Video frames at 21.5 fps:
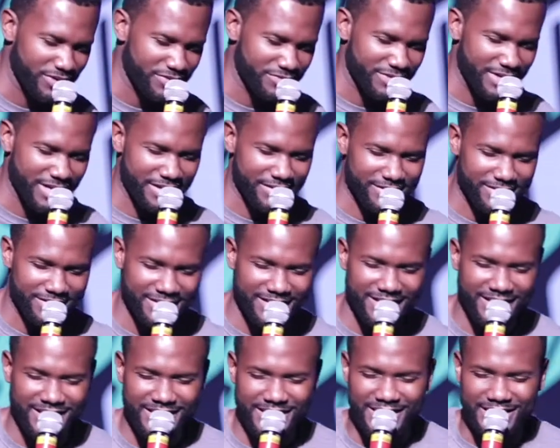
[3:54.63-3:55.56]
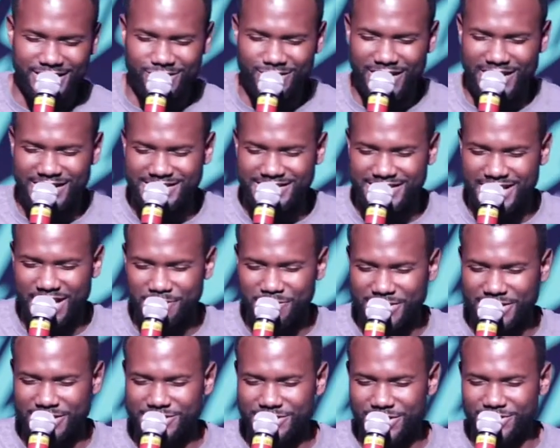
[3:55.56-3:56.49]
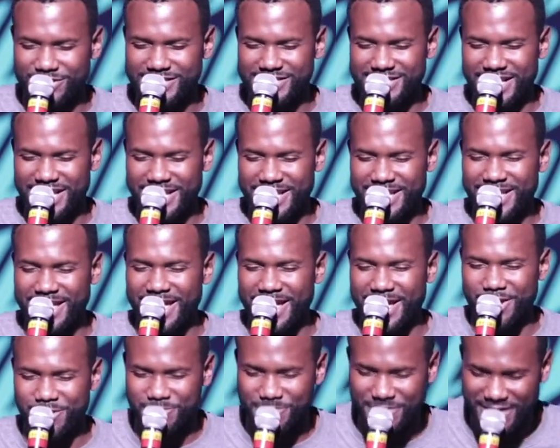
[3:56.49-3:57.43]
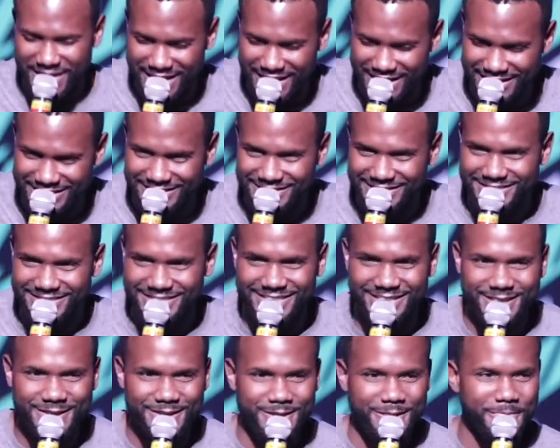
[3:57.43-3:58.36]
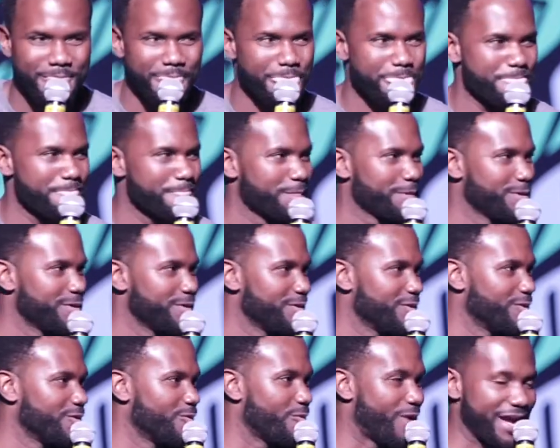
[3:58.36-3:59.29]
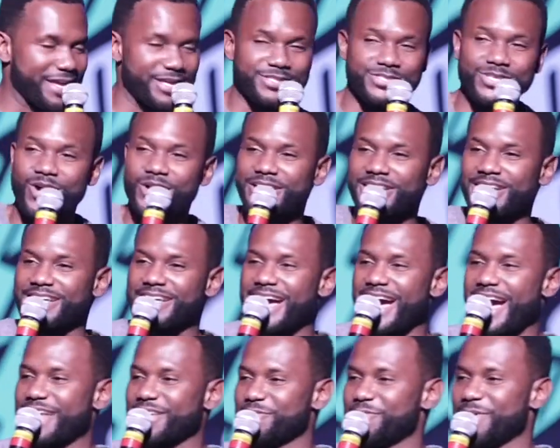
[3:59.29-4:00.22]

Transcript: Father. In Christ's name, and the church say, Amen. While you're talking to God,